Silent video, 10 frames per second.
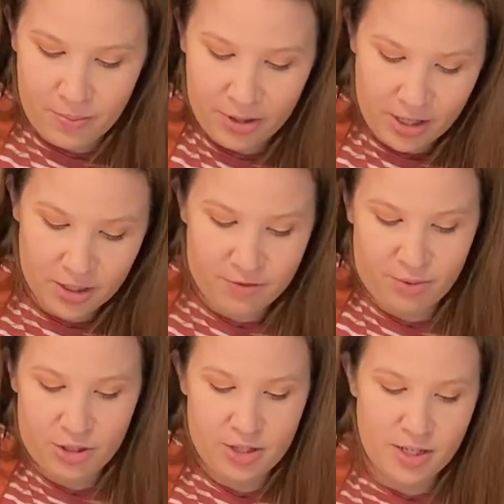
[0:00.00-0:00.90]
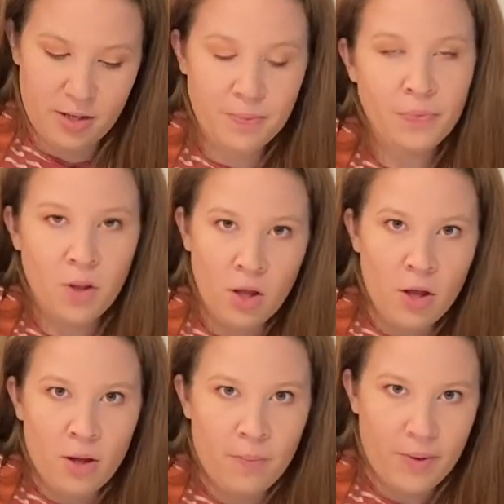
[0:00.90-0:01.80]
productive person,
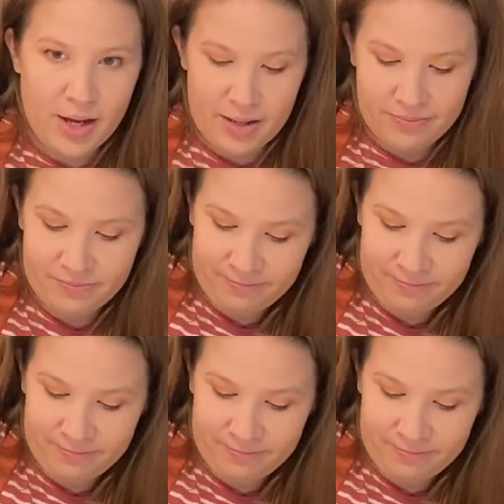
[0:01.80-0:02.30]
but